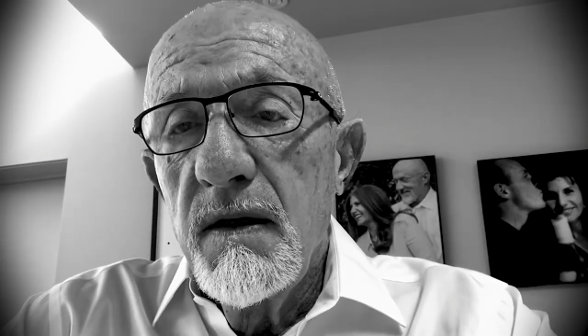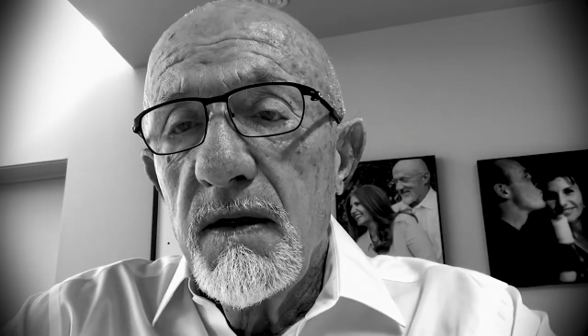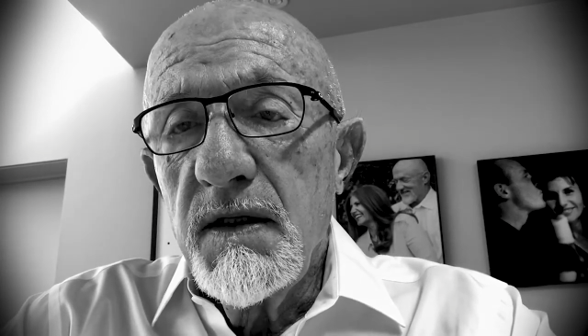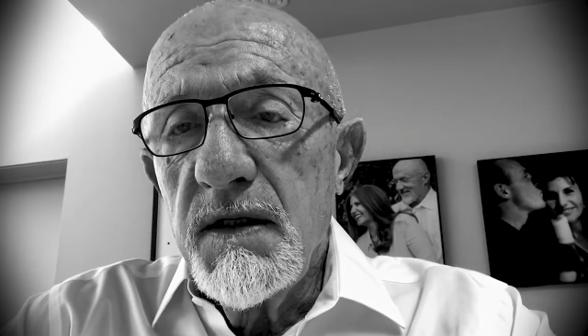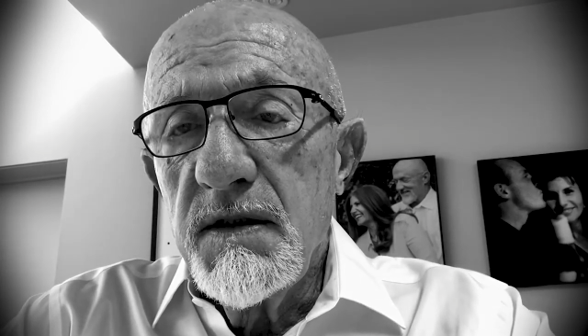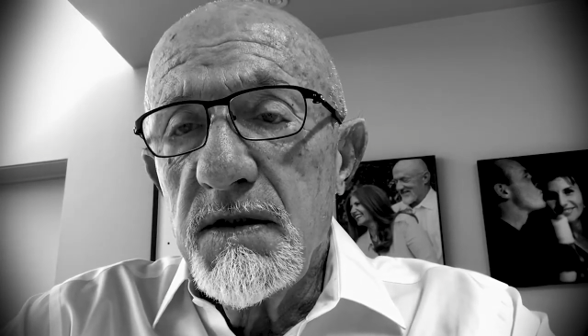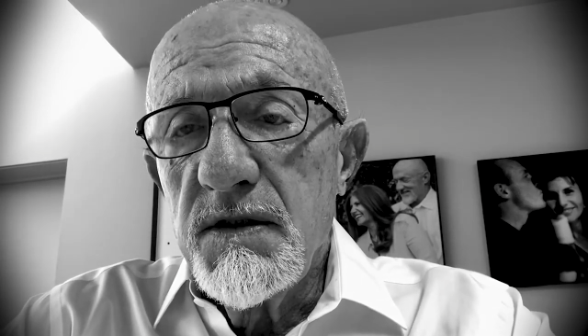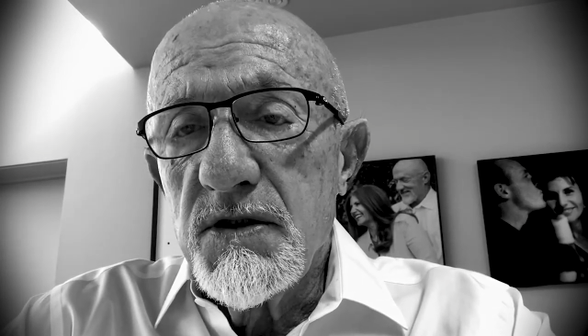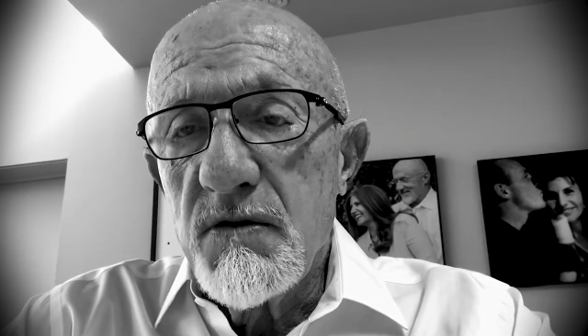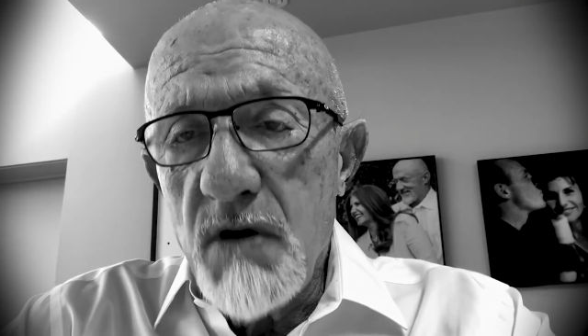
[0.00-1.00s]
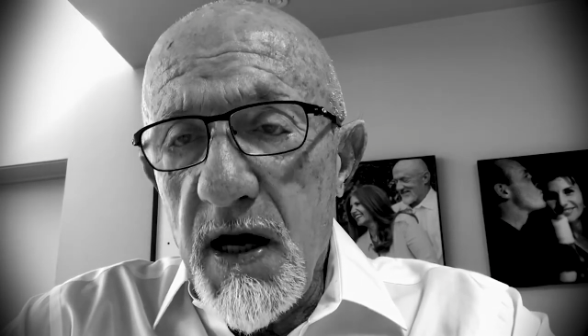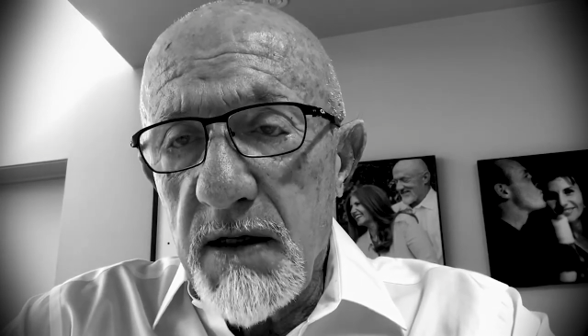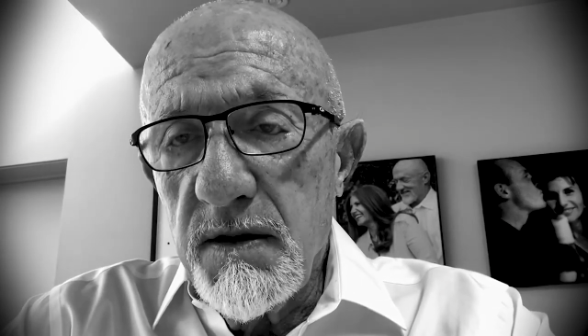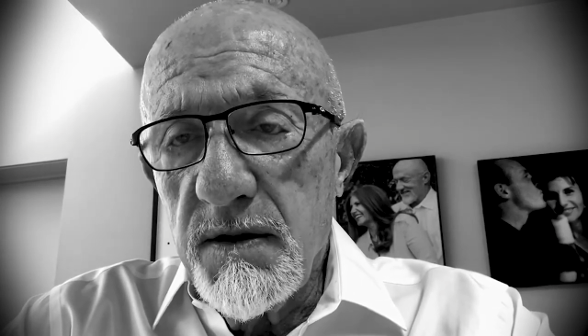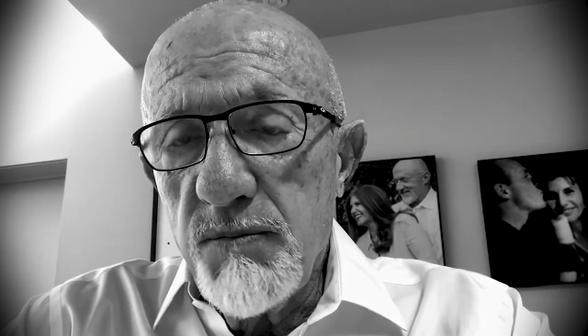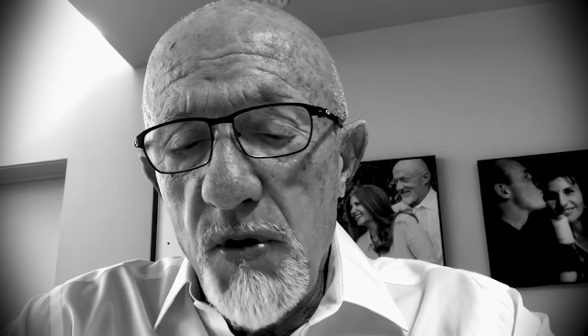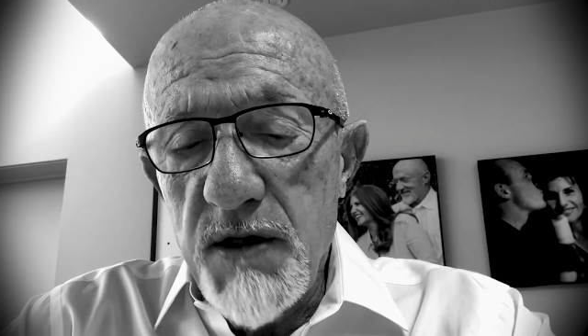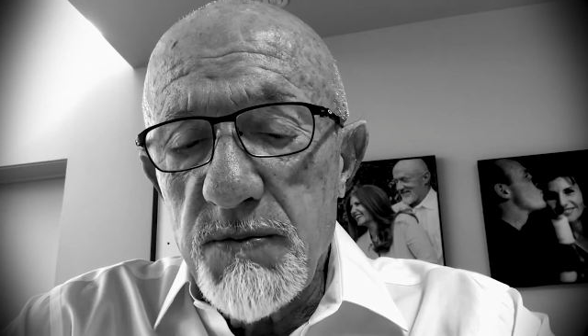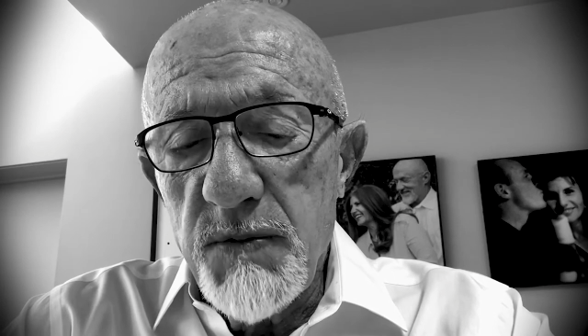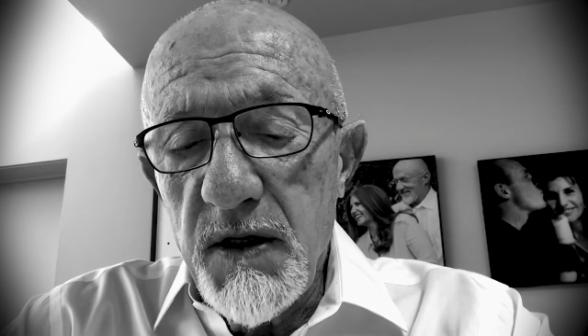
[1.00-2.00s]
they tend to distract and
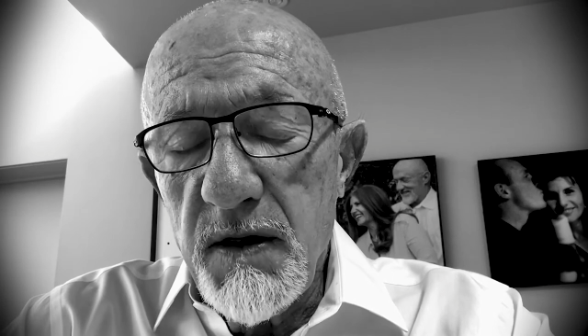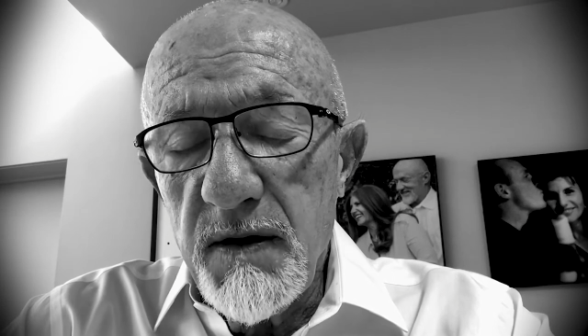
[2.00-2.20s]
depress me.